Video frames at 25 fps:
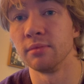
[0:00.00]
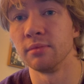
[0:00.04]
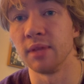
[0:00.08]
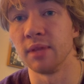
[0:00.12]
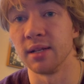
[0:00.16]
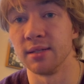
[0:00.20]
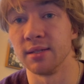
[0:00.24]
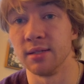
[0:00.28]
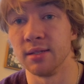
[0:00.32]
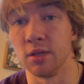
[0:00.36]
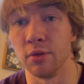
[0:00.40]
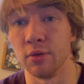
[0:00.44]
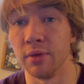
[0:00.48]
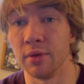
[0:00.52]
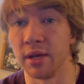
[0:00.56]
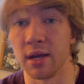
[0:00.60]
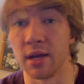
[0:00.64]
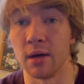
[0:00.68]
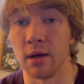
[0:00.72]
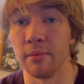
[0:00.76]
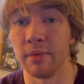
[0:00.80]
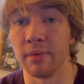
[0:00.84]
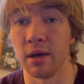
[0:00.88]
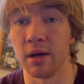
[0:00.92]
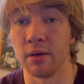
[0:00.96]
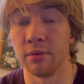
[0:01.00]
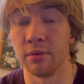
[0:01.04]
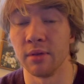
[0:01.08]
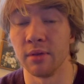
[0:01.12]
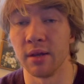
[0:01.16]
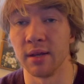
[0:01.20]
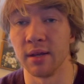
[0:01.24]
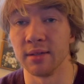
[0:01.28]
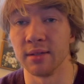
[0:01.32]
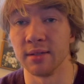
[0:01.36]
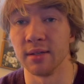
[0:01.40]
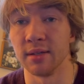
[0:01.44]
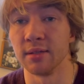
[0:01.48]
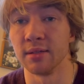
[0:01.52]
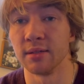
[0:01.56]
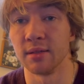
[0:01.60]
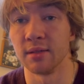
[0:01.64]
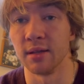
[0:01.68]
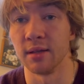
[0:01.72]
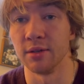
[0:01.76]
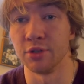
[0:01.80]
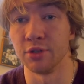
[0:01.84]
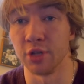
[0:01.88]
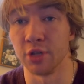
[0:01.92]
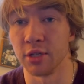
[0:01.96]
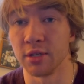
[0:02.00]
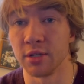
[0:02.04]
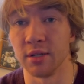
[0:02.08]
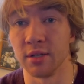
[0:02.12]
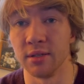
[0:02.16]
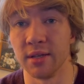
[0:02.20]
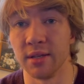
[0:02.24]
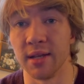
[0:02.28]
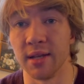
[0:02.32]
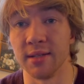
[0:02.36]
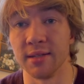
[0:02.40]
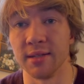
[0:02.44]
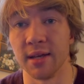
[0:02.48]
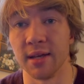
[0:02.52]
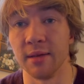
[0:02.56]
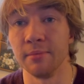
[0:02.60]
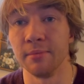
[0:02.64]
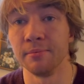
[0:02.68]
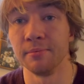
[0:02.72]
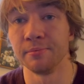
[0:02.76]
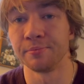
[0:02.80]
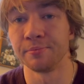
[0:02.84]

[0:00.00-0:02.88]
That's the only compound that exists that just contains N.